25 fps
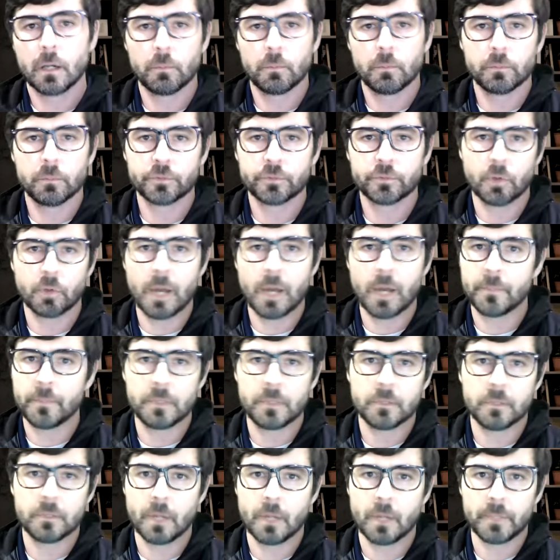So I'm
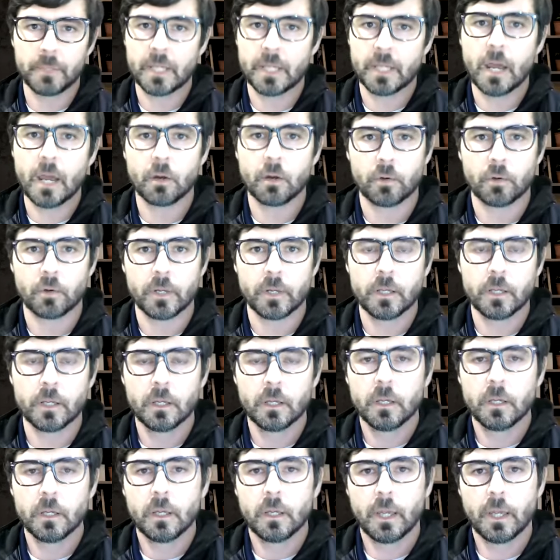in Calgary,
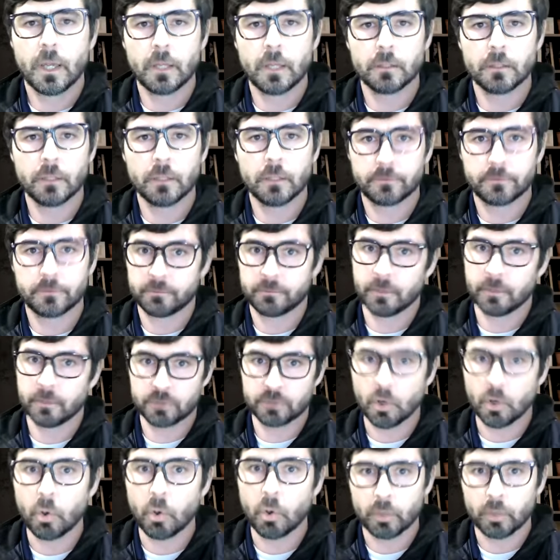and it's
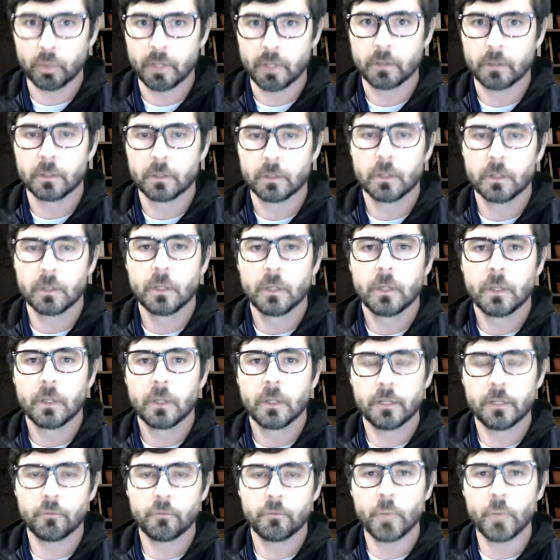cold here.
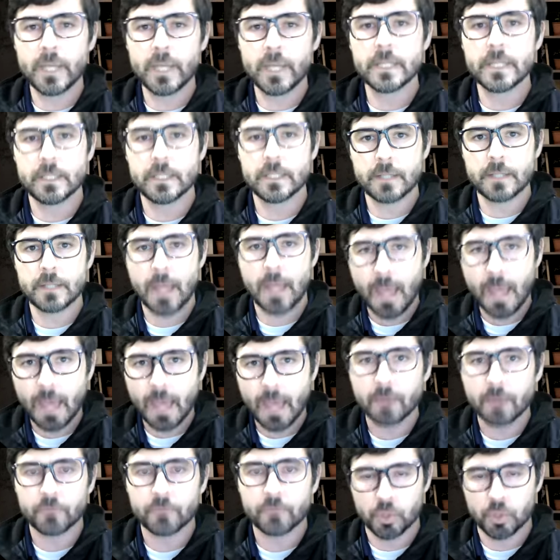And if we didn't
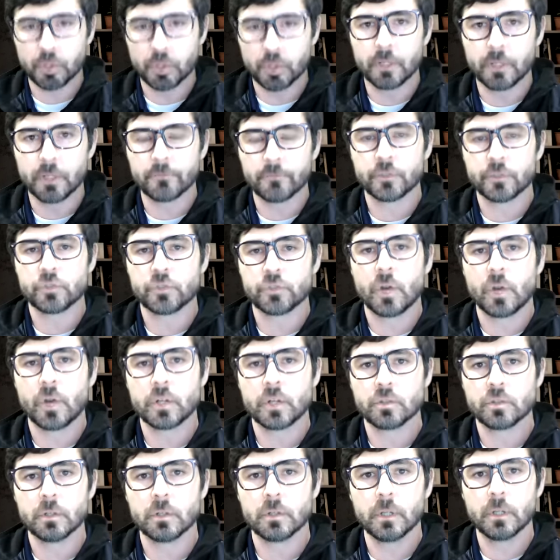have good
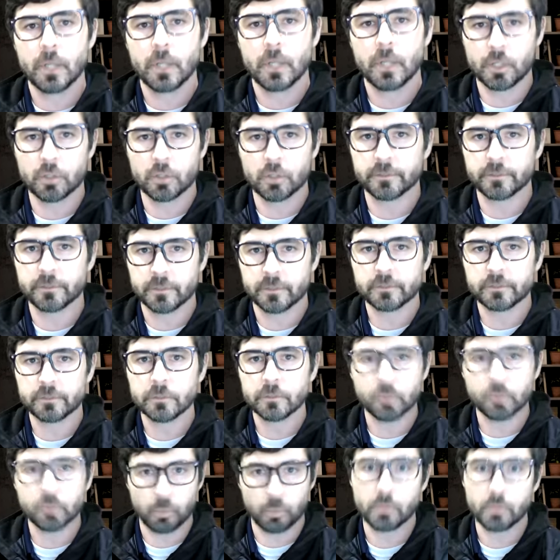infrastructure and good
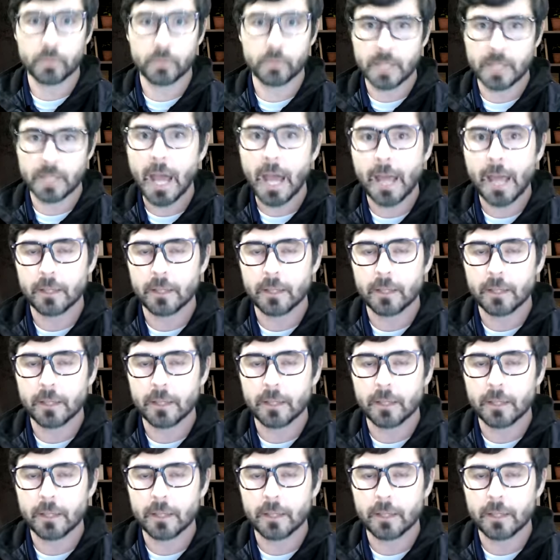systems, we would die.